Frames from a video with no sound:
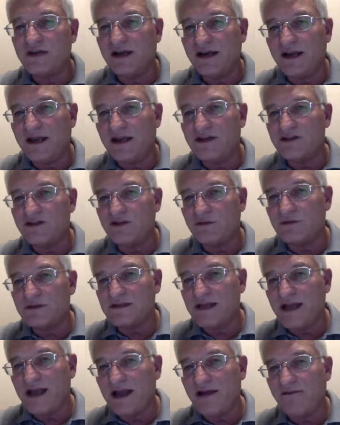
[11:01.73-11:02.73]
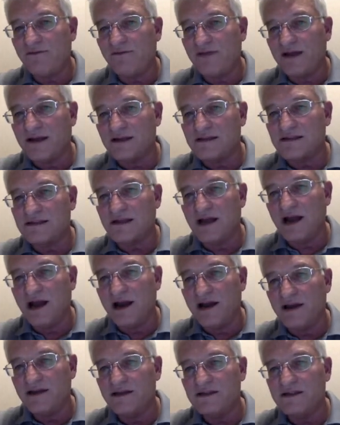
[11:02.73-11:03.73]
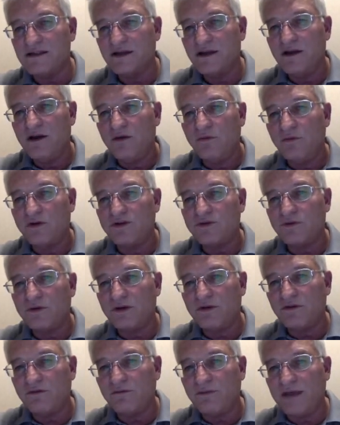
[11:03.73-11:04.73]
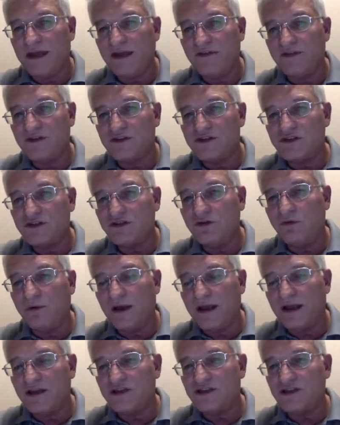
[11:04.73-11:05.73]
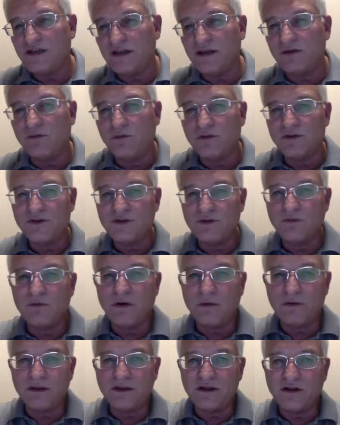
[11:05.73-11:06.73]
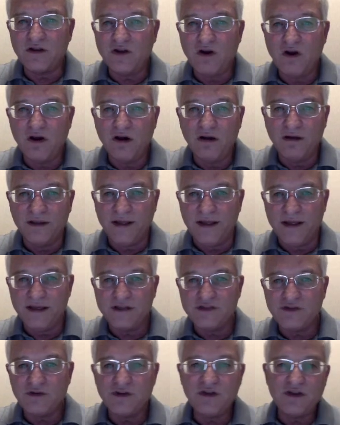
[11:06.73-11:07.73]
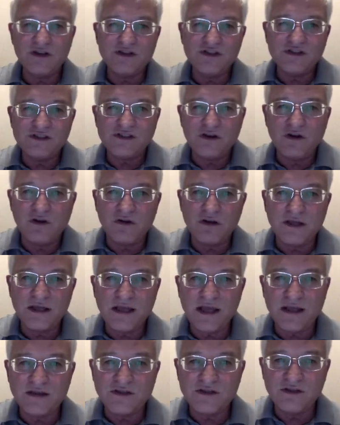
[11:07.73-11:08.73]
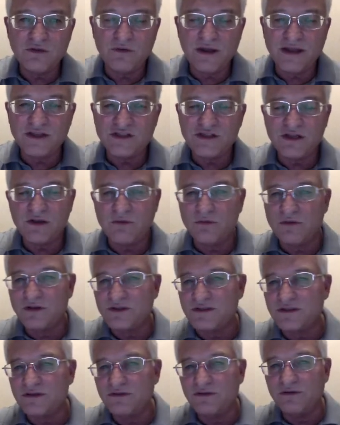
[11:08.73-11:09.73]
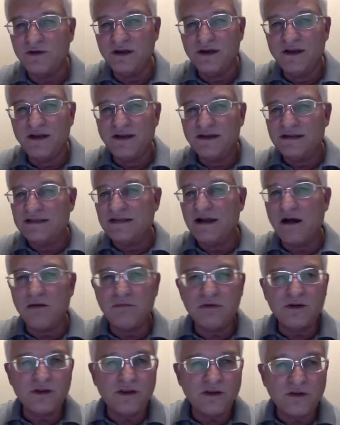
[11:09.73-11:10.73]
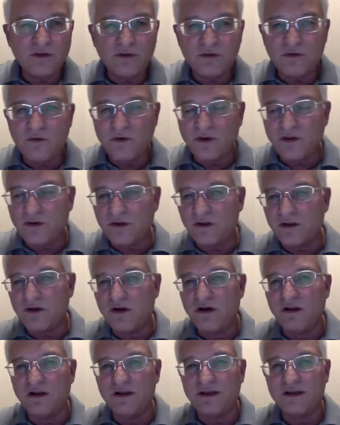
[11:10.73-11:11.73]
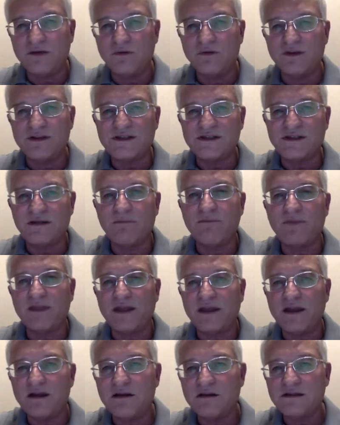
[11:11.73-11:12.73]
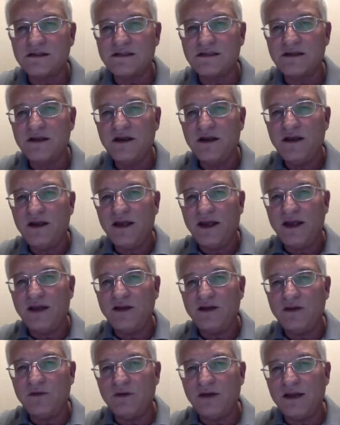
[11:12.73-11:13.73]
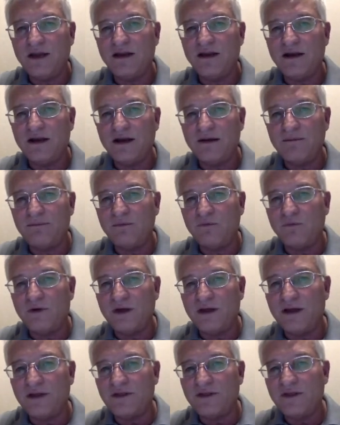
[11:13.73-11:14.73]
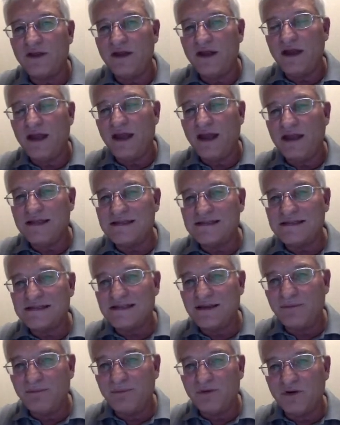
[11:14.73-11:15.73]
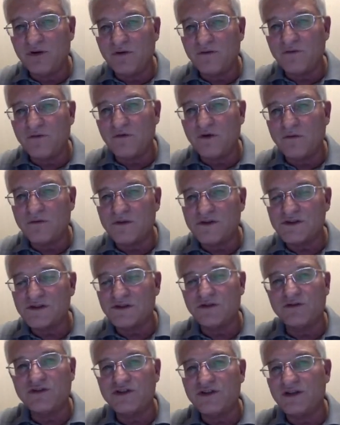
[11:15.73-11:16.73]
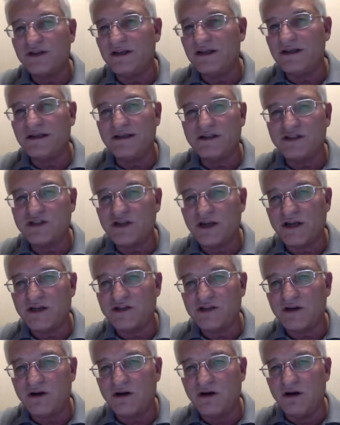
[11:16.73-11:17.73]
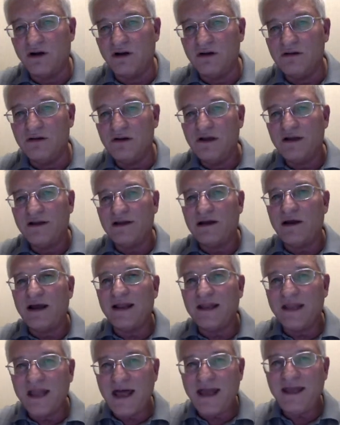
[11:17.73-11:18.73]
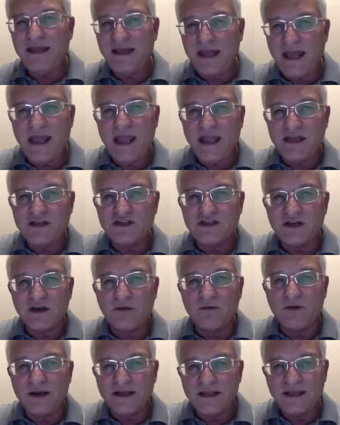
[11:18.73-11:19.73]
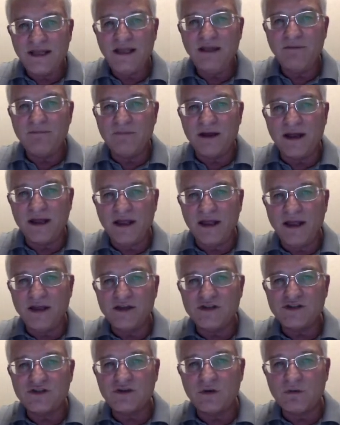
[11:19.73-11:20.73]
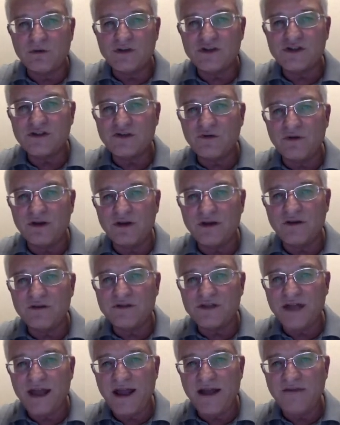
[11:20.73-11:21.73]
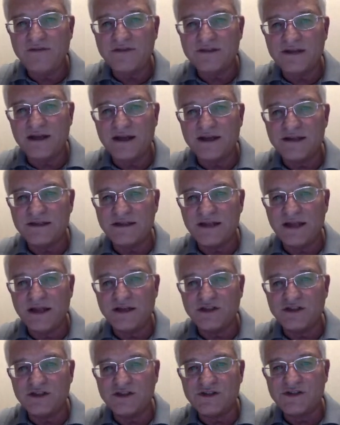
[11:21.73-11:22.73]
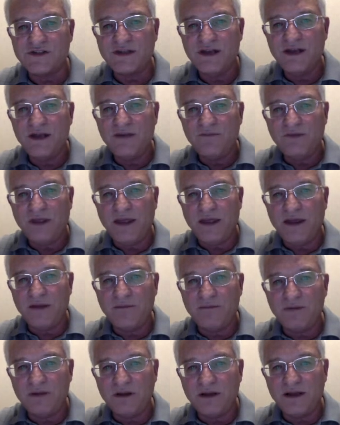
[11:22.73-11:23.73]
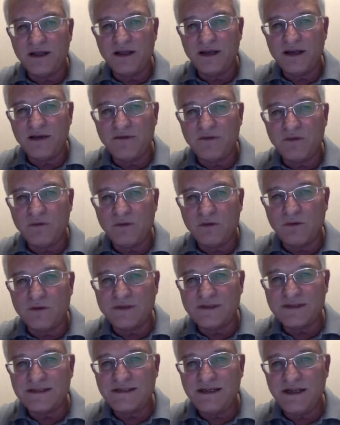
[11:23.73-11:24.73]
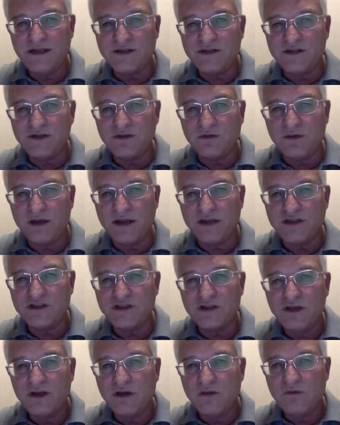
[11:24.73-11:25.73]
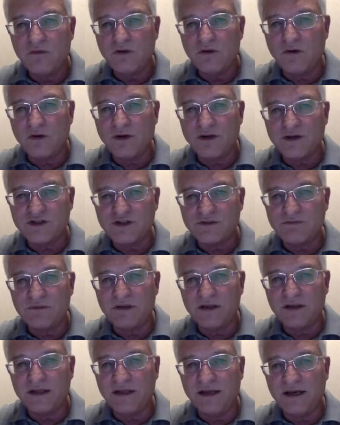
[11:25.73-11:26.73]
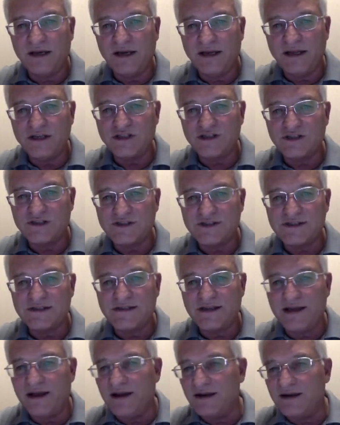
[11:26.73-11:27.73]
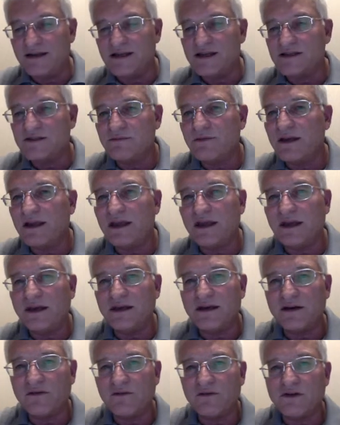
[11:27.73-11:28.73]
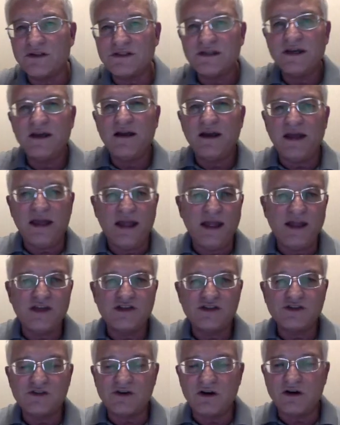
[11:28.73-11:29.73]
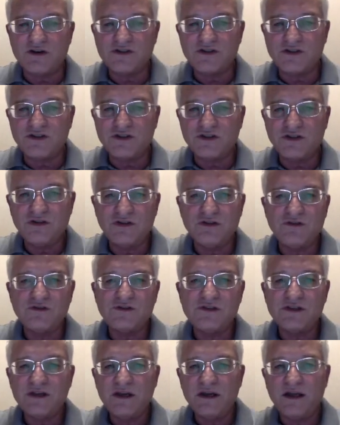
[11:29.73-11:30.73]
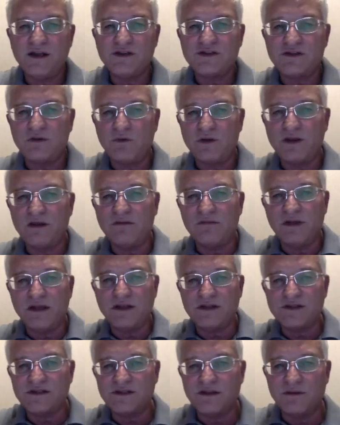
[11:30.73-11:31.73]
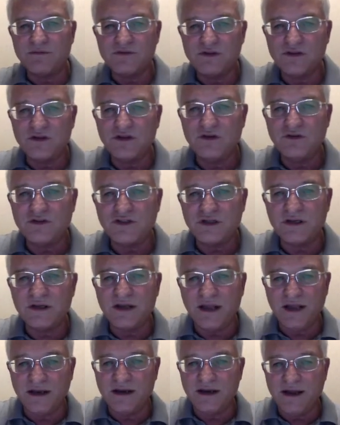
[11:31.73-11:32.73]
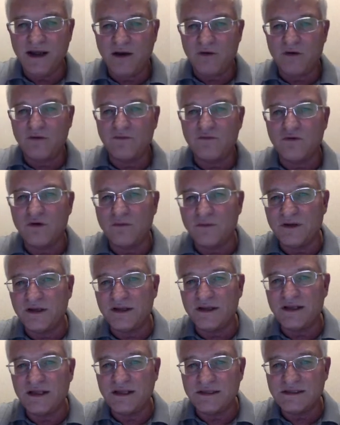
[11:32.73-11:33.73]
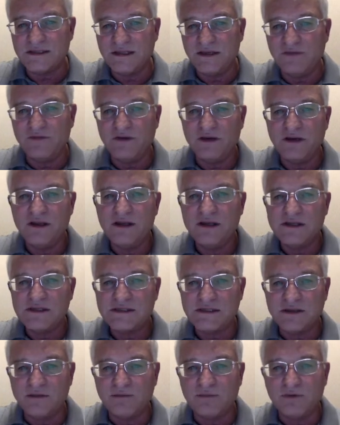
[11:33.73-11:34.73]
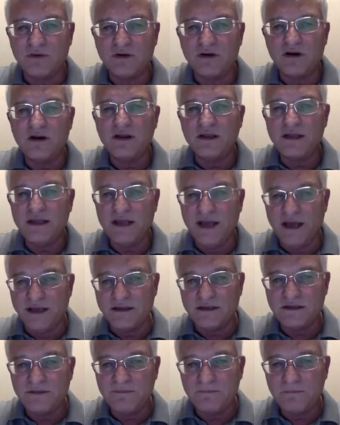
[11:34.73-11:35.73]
an h that was half that size, which would have made the 2h equal to what we could call h. Or you could just call 2h equal to w, or you could call it equal to something else, and you would end up with a simpler form of the solution that didn't change at all. Now I like h and I want to keep my h, so we're just going to use half-sized h's and plug in everywhere we see a 2h, we're going to just plug in an h instead. It doesn't make any difference. H is ours to choose, and so we can make this substitution, and now our formula gets even simpler yet.